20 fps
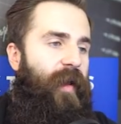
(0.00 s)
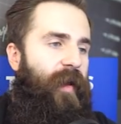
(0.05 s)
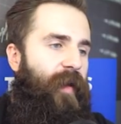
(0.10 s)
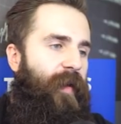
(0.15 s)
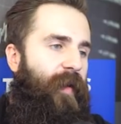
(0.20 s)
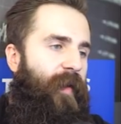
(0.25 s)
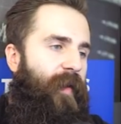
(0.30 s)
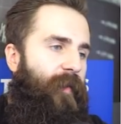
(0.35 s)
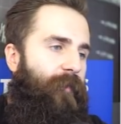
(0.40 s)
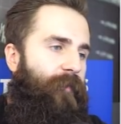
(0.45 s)

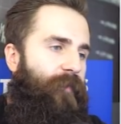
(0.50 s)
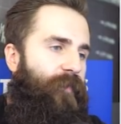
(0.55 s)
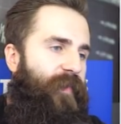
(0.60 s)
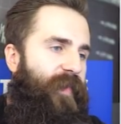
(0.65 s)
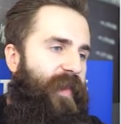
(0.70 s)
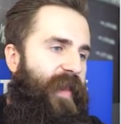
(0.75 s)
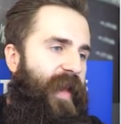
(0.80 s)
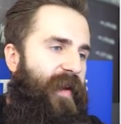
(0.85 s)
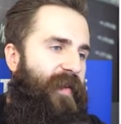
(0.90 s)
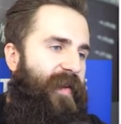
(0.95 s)

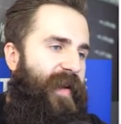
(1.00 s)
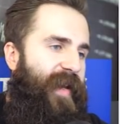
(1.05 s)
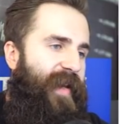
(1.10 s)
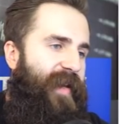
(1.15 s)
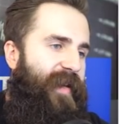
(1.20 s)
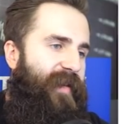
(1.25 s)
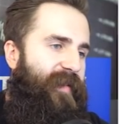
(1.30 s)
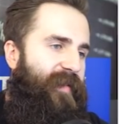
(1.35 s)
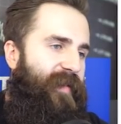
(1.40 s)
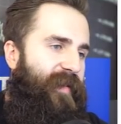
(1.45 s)
There
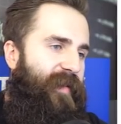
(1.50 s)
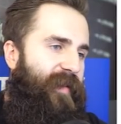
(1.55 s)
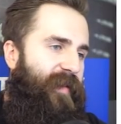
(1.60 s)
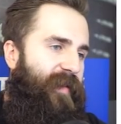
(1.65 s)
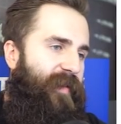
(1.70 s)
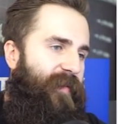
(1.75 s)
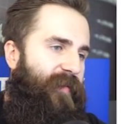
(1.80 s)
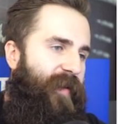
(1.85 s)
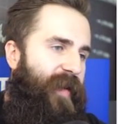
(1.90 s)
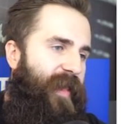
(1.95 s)
is
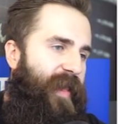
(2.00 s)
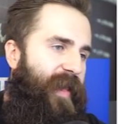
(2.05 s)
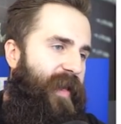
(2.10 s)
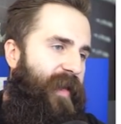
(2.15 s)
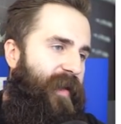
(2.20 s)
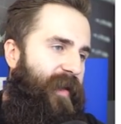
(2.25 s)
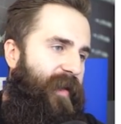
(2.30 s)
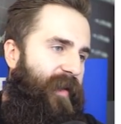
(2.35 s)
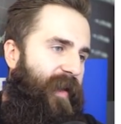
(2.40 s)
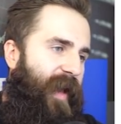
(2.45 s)

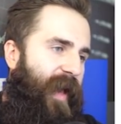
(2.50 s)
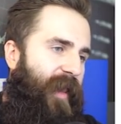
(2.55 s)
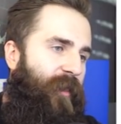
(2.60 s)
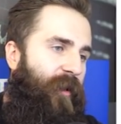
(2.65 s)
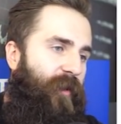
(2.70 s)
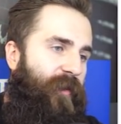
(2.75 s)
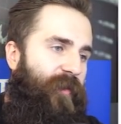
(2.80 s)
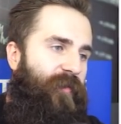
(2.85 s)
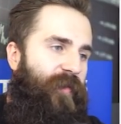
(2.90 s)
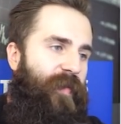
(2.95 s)
really a
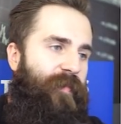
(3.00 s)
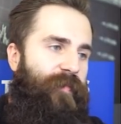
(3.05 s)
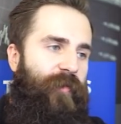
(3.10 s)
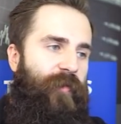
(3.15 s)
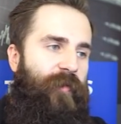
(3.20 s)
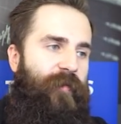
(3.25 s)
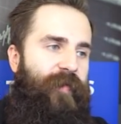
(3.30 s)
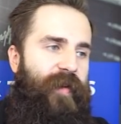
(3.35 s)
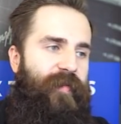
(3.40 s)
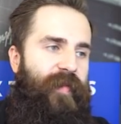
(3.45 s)
lot to
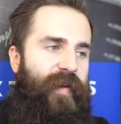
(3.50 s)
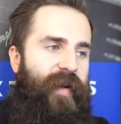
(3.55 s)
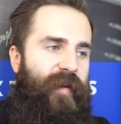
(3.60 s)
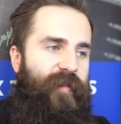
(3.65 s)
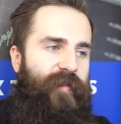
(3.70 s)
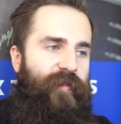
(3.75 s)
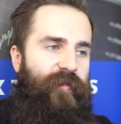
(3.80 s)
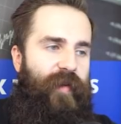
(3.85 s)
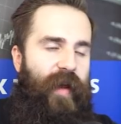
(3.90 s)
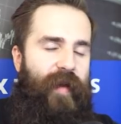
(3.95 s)
improve in
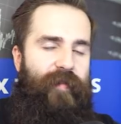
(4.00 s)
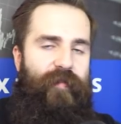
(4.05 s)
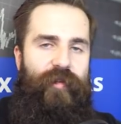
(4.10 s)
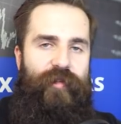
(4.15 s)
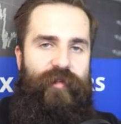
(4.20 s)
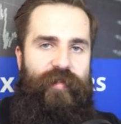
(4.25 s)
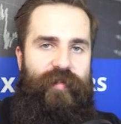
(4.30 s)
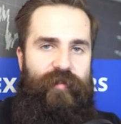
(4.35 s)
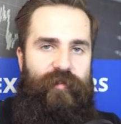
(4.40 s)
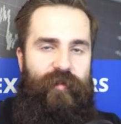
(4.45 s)
regards to
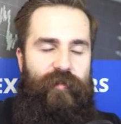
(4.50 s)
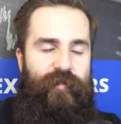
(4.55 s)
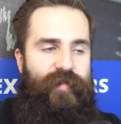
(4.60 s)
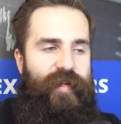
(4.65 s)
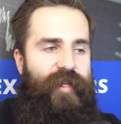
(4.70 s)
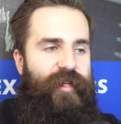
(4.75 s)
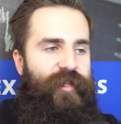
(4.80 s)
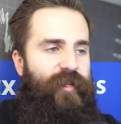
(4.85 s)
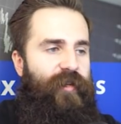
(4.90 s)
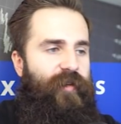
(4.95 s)
average risk reward
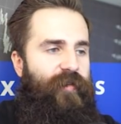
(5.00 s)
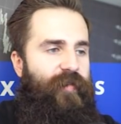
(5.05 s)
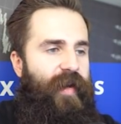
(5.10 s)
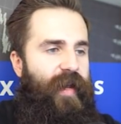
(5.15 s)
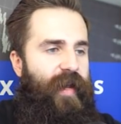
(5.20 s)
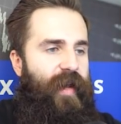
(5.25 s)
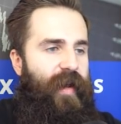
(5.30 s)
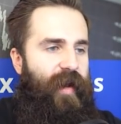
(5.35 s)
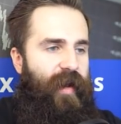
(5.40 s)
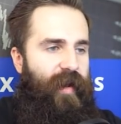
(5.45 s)
ratio,
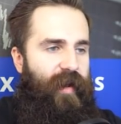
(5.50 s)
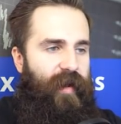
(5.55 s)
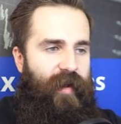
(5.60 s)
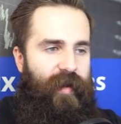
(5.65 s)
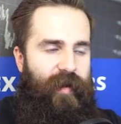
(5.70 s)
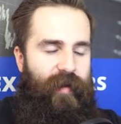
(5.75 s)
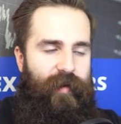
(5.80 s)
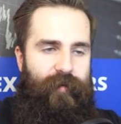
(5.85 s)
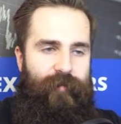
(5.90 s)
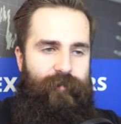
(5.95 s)

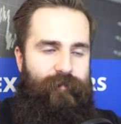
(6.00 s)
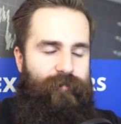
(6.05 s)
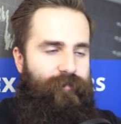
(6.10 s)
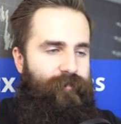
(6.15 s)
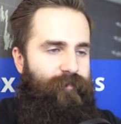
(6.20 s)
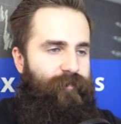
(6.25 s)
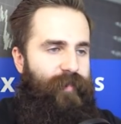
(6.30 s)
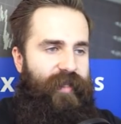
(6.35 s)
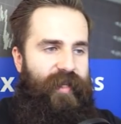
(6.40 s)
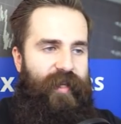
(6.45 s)

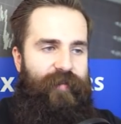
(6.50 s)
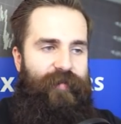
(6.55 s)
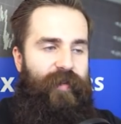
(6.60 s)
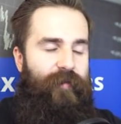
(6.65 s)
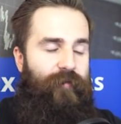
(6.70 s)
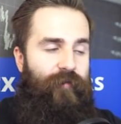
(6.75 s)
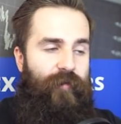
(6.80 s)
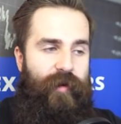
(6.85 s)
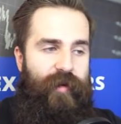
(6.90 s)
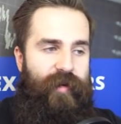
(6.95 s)
but if
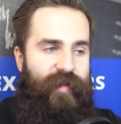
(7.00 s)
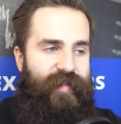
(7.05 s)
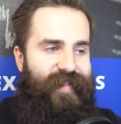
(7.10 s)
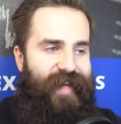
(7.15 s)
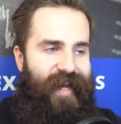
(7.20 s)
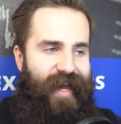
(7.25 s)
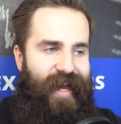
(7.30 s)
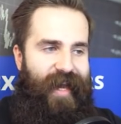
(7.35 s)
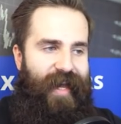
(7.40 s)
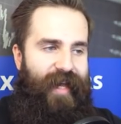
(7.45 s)
it works
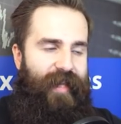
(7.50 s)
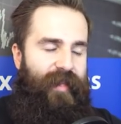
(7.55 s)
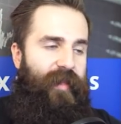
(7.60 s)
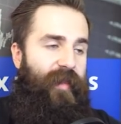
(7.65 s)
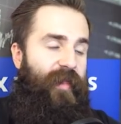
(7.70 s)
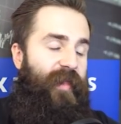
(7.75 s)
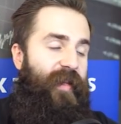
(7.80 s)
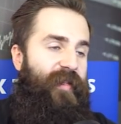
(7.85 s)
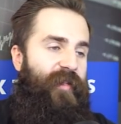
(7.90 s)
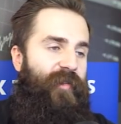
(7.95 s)
and
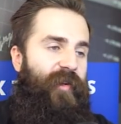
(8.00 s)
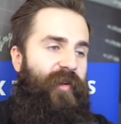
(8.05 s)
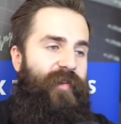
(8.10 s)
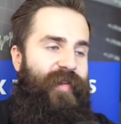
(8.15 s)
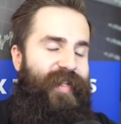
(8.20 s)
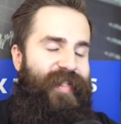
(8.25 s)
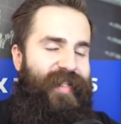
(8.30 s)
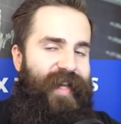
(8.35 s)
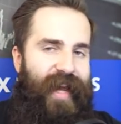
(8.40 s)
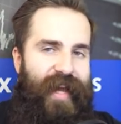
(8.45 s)
this trader
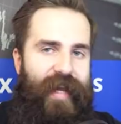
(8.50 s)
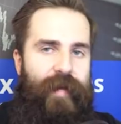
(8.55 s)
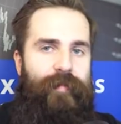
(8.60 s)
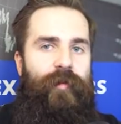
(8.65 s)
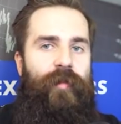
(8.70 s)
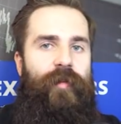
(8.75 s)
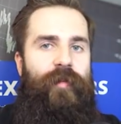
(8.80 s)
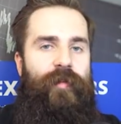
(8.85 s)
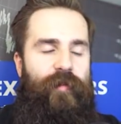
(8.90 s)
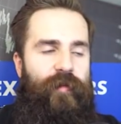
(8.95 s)
is
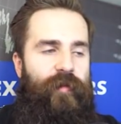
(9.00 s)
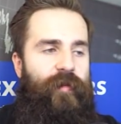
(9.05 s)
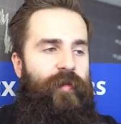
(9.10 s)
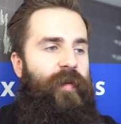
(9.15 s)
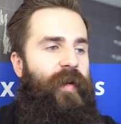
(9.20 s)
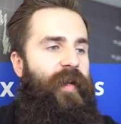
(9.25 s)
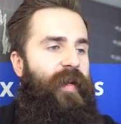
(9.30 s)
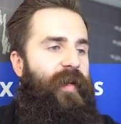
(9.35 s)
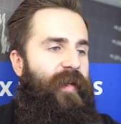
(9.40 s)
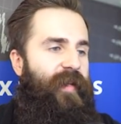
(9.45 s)
able
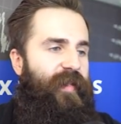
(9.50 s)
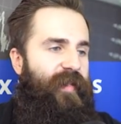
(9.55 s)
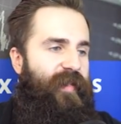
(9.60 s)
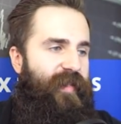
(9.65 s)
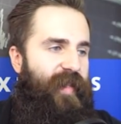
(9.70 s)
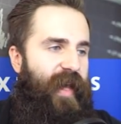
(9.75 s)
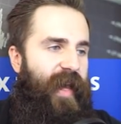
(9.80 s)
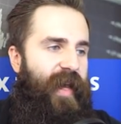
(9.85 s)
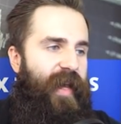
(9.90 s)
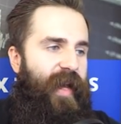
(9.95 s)
to
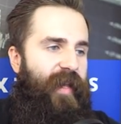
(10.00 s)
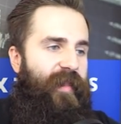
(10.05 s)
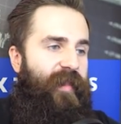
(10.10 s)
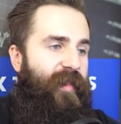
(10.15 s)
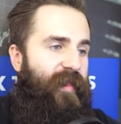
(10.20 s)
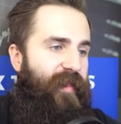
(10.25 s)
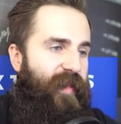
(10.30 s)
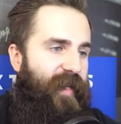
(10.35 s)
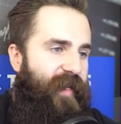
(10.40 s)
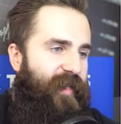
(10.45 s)
stay
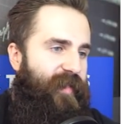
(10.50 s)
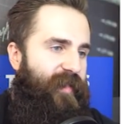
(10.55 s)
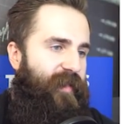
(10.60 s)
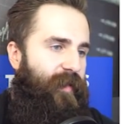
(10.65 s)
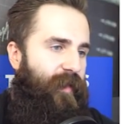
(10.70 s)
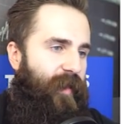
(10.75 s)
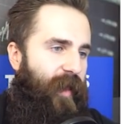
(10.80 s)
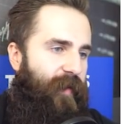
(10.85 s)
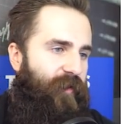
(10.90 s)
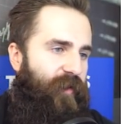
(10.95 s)
at these
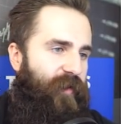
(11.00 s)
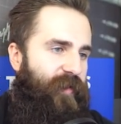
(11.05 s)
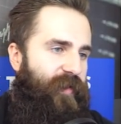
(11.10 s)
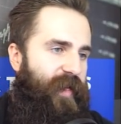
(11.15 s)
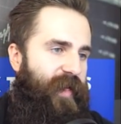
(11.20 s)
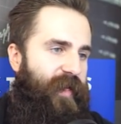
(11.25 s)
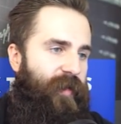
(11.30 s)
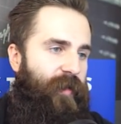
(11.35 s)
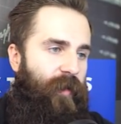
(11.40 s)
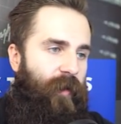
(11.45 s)
levels
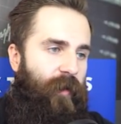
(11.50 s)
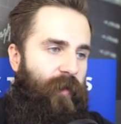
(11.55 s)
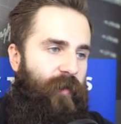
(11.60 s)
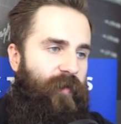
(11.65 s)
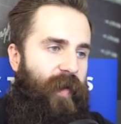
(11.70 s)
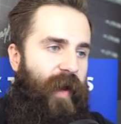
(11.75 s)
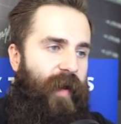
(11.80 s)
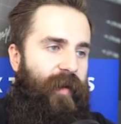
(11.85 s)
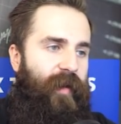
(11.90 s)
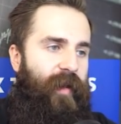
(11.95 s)
in the long
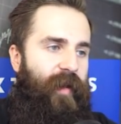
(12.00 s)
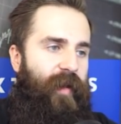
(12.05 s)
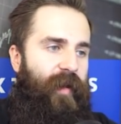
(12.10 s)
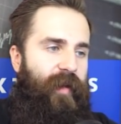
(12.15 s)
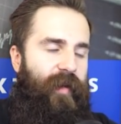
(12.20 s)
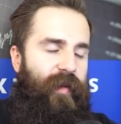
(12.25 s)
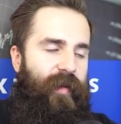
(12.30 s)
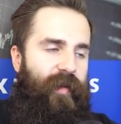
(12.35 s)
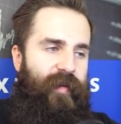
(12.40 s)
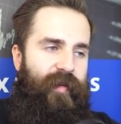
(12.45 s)
run,
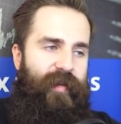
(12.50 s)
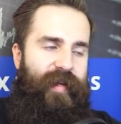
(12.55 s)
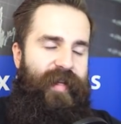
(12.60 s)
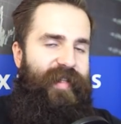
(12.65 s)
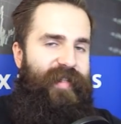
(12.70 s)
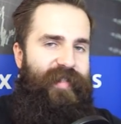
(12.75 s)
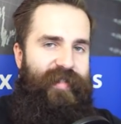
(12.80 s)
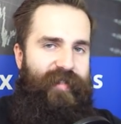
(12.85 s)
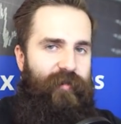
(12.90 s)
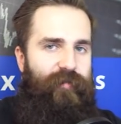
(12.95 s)

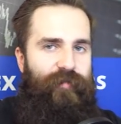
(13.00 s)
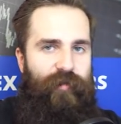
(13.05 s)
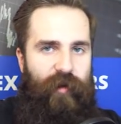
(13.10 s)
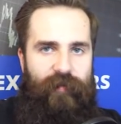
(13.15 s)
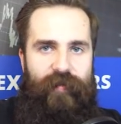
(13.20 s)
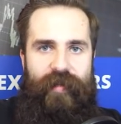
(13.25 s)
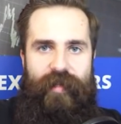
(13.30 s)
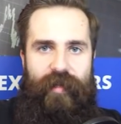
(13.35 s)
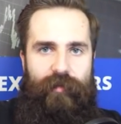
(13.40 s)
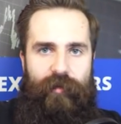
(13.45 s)
it is still
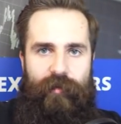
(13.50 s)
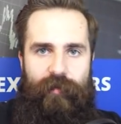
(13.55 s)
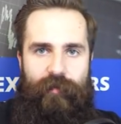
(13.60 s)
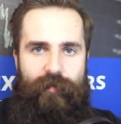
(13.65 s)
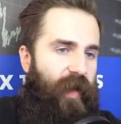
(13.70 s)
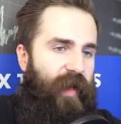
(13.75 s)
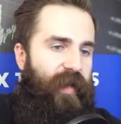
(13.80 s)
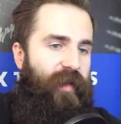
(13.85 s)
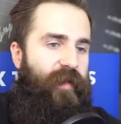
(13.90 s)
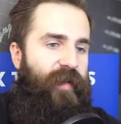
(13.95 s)
profitable.
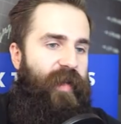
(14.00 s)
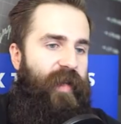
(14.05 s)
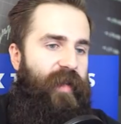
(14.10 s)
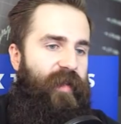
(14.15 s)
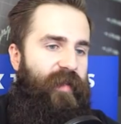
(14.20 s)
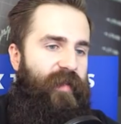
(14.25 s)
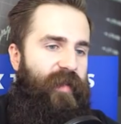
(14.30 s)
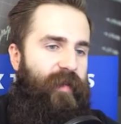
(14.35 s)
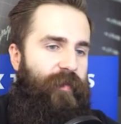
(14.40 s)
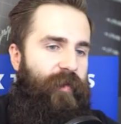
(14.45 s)
In the
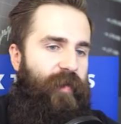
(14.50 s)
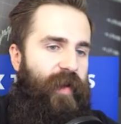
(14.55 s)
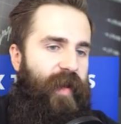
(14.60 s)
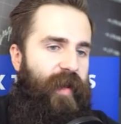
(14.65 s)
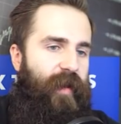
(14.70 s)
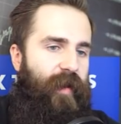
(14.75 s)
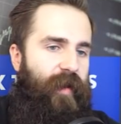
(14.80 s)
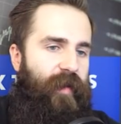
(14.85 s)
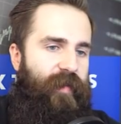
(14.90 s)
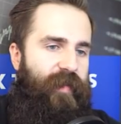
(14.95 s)
daily
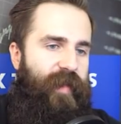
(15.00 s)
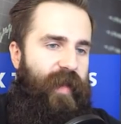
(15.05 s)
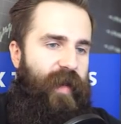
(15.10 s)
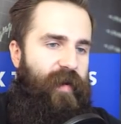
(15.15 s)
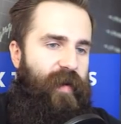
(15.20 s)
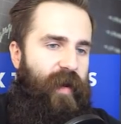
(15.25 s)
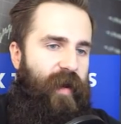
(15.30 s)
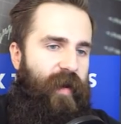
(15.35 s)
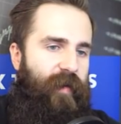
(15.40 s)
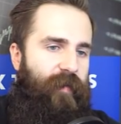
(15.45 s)
summary,
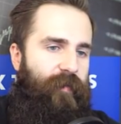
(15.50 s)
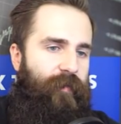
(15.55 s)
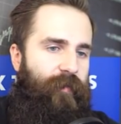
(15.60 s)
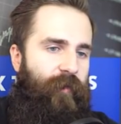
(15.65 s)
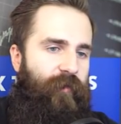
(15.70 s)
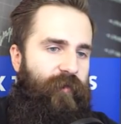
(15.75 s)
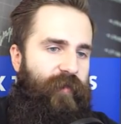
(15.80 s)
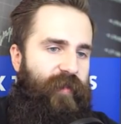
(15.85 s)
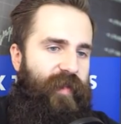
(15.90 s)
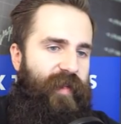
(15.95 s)
there are
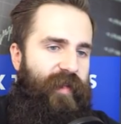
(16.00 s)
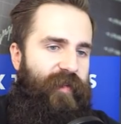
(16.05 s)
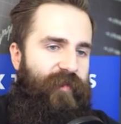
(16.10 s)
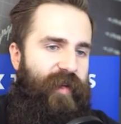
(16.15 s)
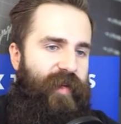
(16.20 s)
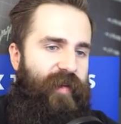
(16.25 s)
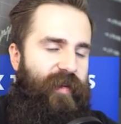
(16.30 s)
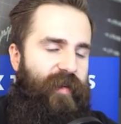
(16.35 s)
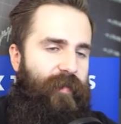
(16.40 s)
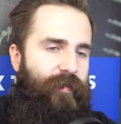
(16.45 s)
mostly
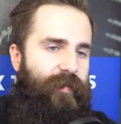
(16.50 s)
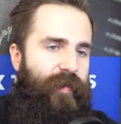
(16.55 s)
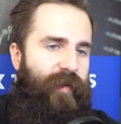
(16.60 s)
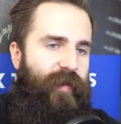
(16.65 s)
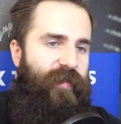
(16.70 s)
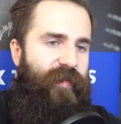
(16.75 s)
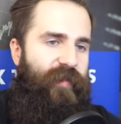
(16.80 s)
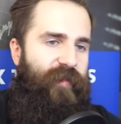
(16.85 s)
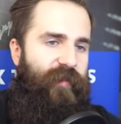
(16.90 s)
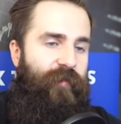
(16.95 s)
green
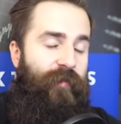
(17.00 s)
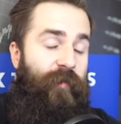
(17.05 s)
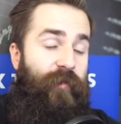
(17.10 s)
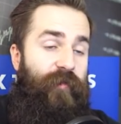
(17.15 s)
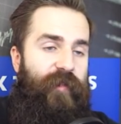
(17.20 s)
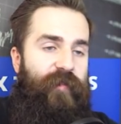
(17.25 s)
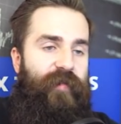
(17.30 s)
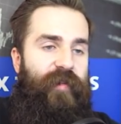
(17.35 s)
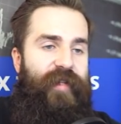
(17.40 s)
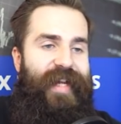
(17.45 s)
numbers, so
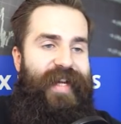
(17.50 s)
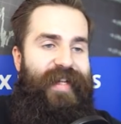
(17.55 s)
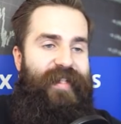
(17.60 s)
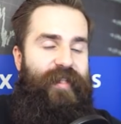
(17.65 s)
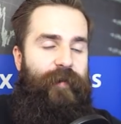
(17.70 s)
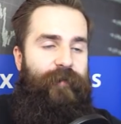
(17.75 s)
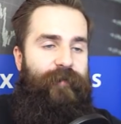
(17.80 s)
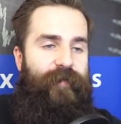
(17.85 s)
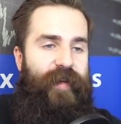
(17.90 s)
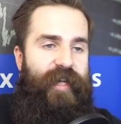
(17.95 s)
most of the
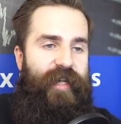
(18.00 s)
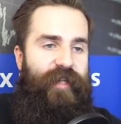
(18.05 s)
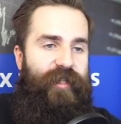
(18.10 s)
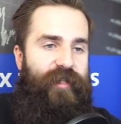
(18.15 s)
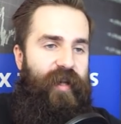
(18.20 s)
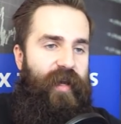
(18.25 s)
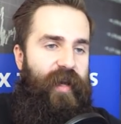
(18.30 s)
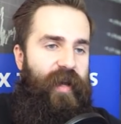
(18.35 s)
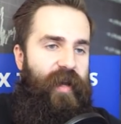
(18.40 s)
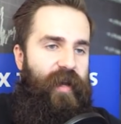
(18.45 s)
days are
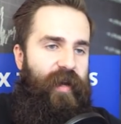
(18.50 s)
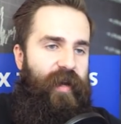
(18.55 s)
finished